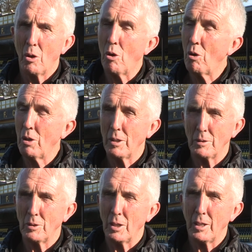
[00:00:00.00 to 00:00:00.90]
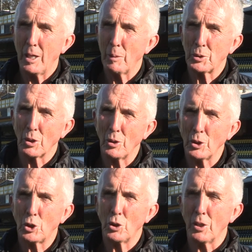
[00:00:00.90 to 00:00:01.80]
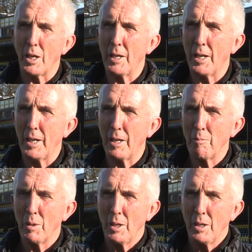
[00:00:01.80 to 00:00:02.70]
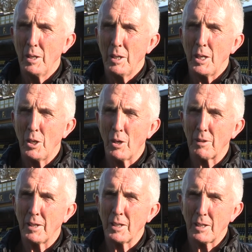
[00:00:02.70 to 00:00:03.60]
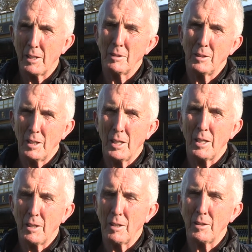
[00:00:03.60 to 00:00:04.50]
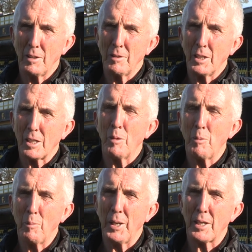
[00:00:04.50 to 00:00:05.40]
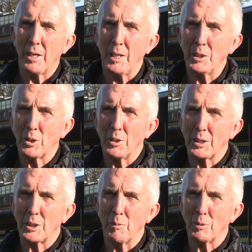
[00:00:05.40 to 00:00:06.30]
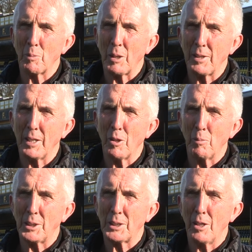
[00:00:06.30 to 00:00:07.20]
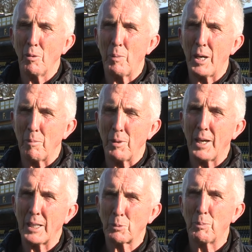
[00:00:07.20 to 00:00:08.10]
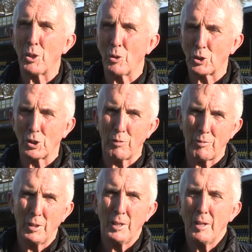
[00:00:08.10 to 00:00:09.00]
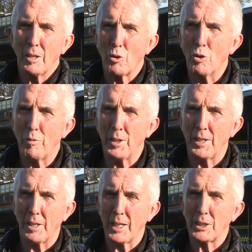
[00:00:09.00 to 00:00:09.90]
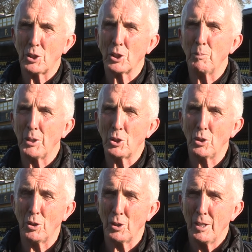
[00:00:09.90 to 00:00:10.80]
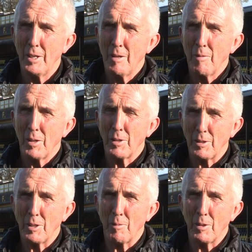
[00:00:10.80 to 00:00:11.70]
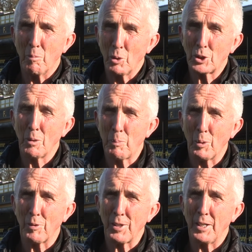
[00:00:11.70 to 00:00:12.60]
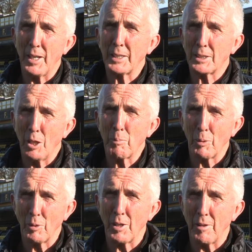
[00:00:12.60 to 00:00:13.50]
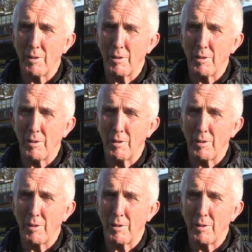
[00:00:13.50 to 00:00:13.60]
Oh, eh, eh, absolutely, Stuart. And uh, you know, I think uh, uh, the, the, club will make an announcement in the sevens, but I think it'll be scaled back. But that's because of COVID. And let's just make sure that the, the most important thing next April that